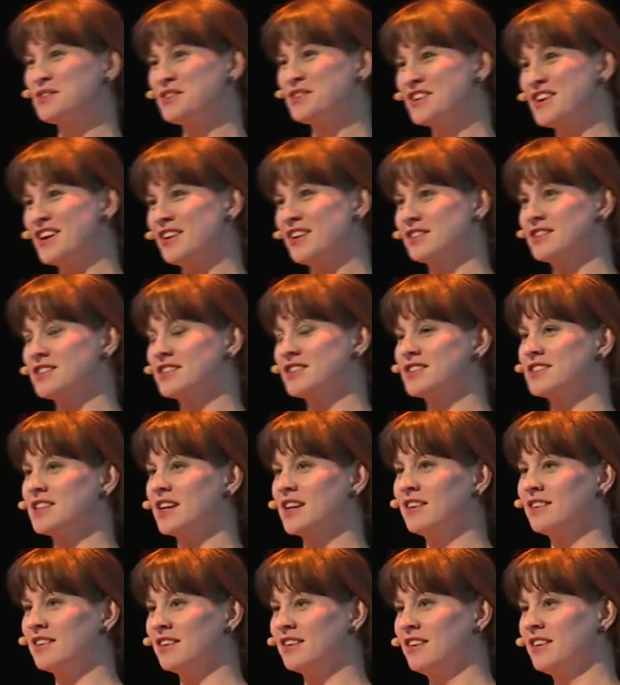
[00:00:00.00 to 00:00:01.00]
to the culture
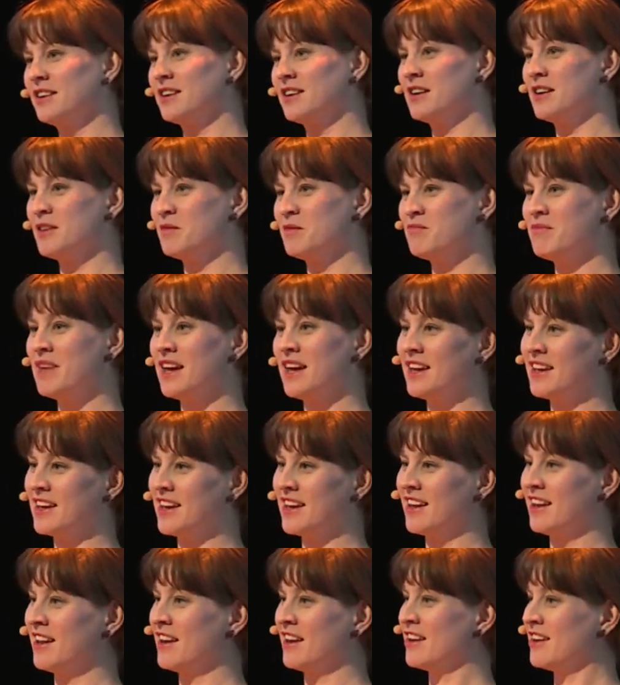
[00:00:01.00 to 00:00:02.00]
sector,
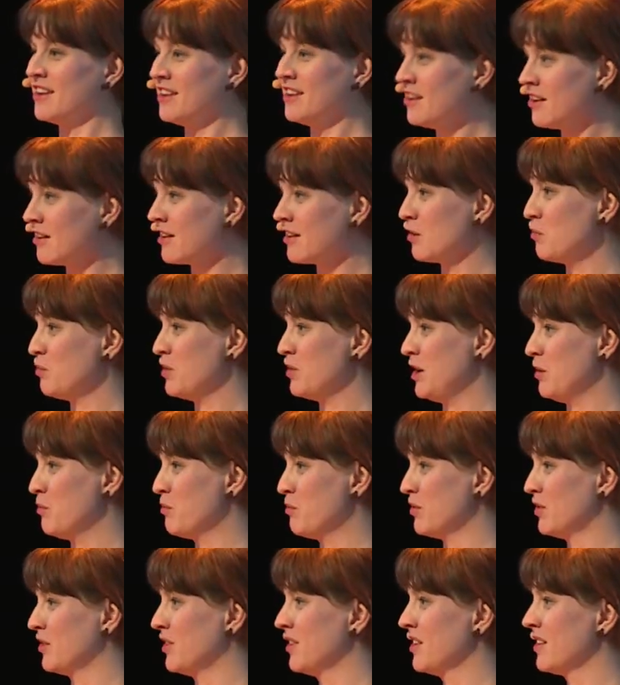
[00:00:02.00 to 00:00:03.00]
making young
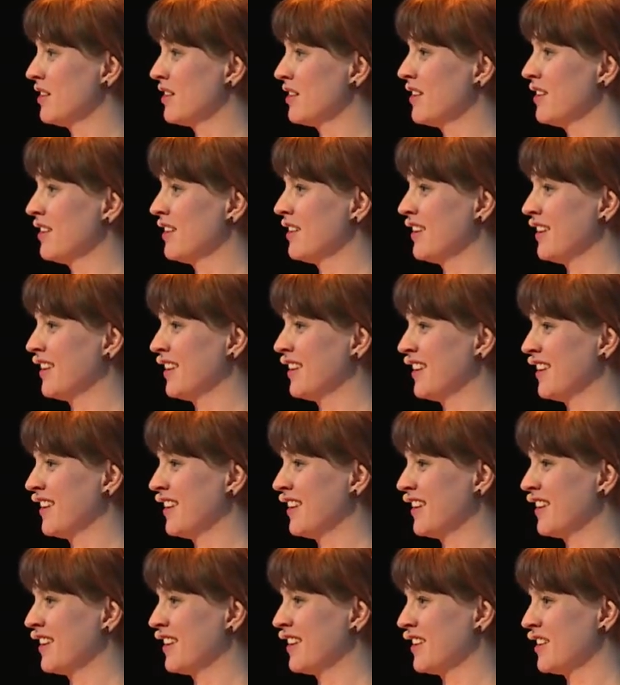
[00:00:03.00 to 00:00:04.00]
people
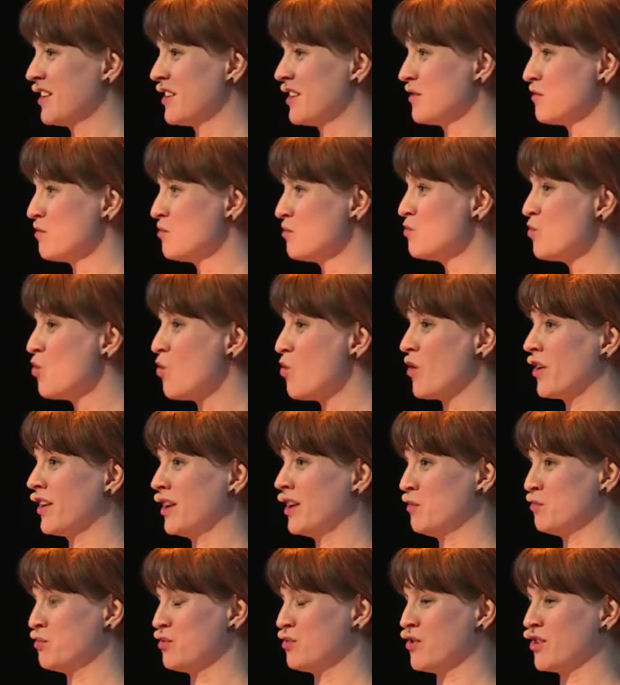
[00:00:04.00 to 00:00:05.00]
more
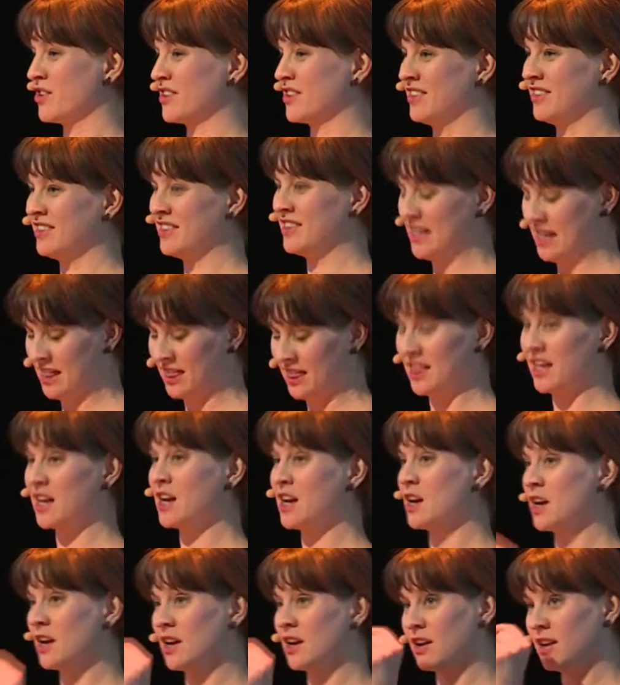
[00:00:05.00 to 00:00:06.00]
important in the
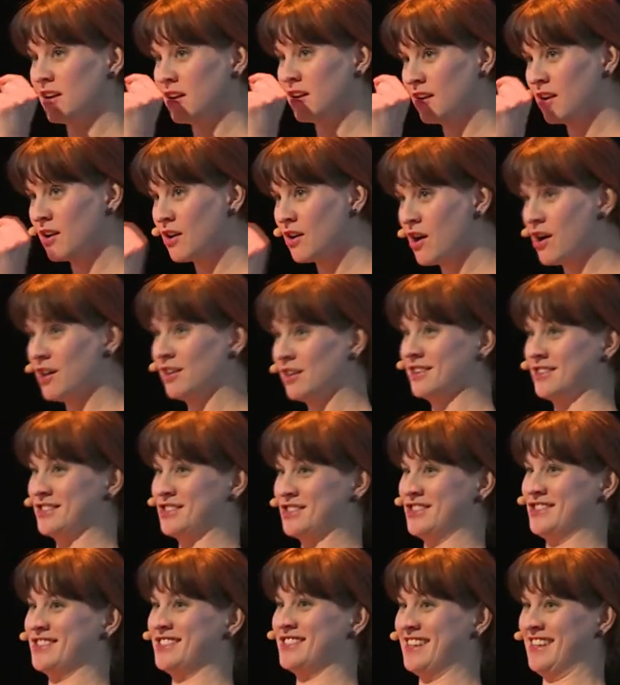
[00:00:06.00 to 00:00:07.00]

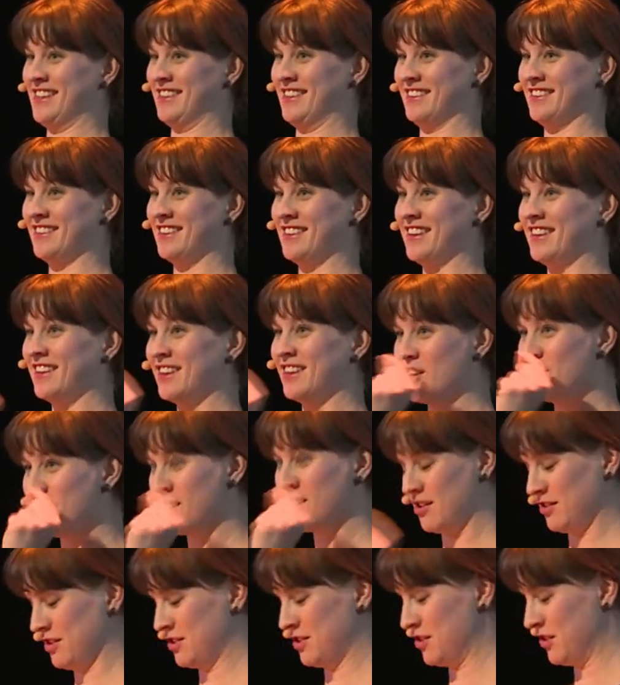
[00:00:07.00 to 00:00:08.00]
culture scene and the
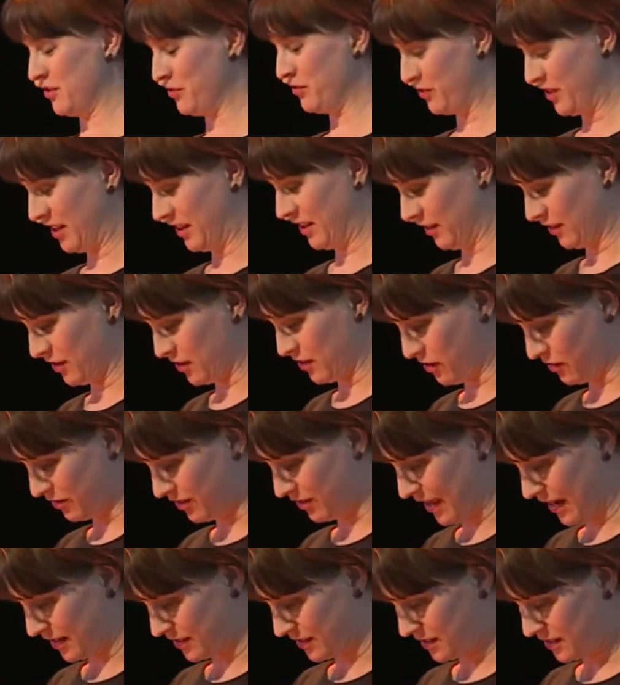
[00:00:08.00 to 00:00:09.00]
culture field
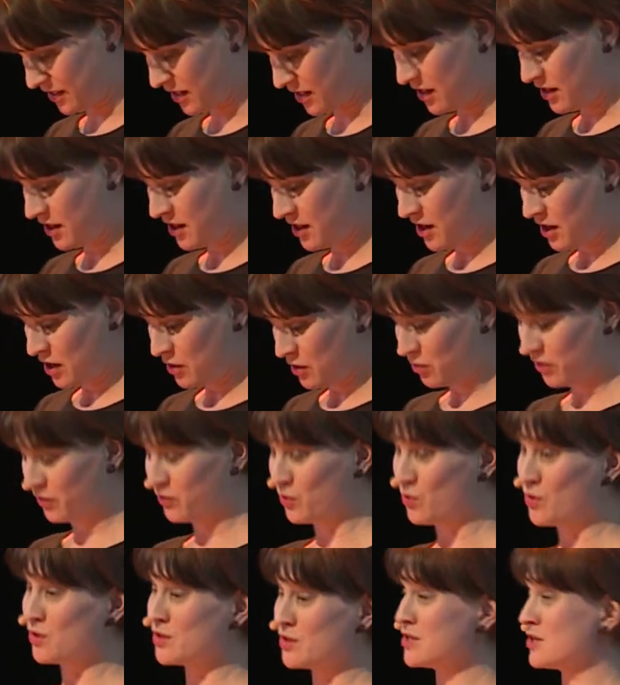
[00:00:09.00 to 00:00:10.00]
of that.
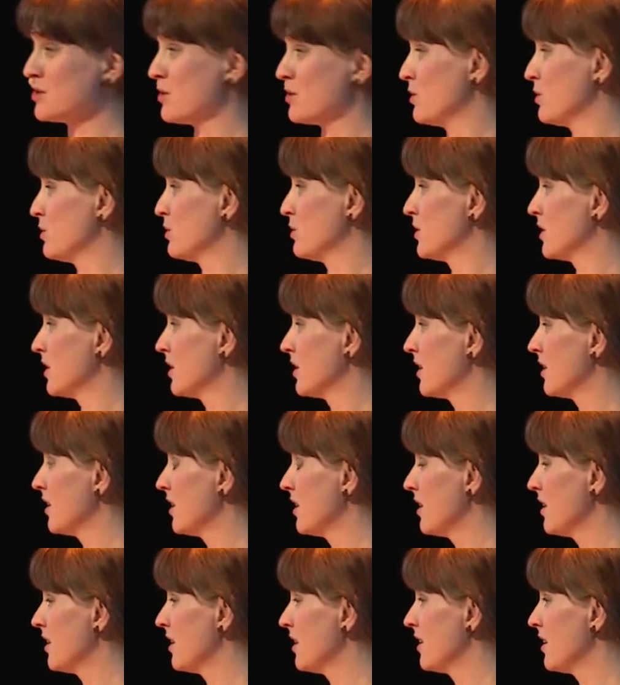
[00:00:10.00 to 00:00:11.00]
We've also
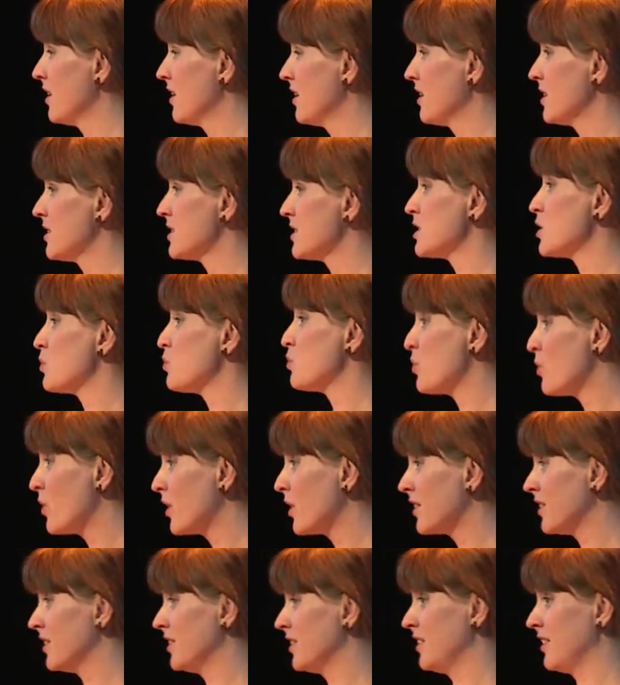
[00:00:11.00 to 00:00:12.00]

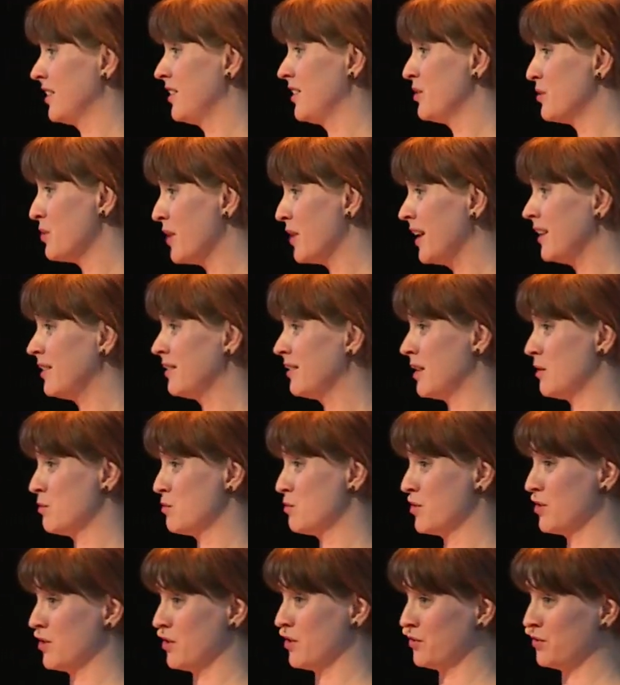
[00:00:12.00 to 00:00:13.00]
supported a great
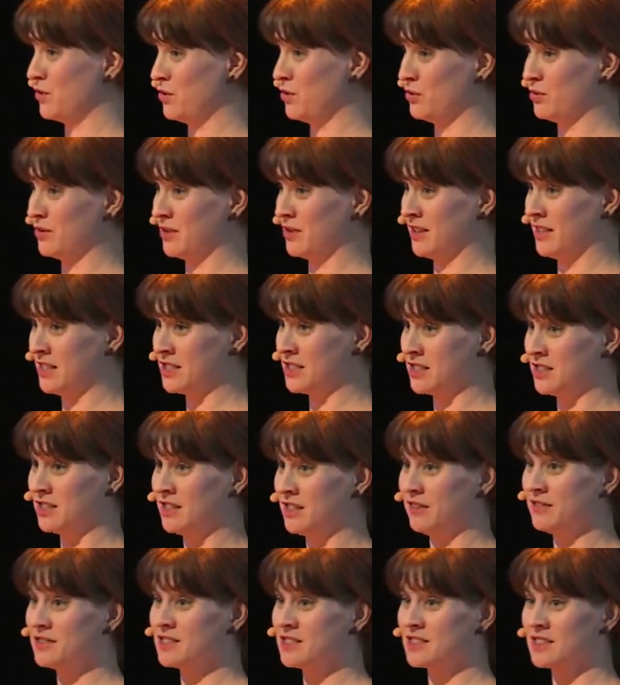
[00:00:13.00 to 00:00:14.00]
number of new
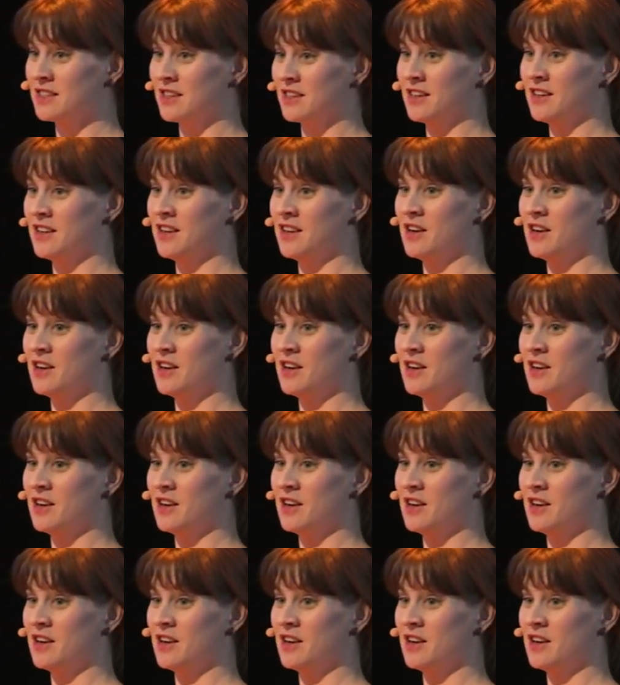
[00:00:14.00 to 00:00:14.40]
initiatives